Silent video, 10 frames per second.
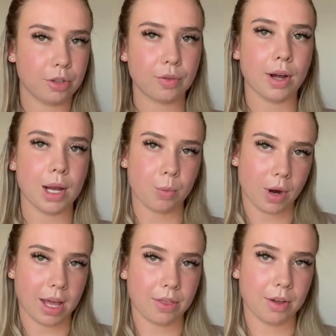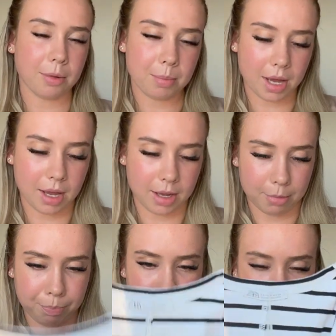try and wear them,
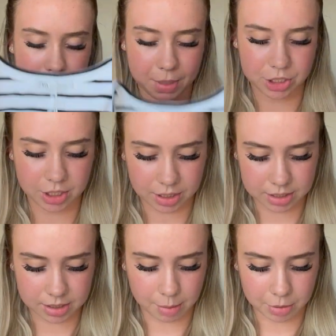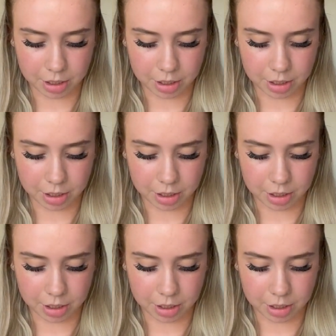um, especially this summer.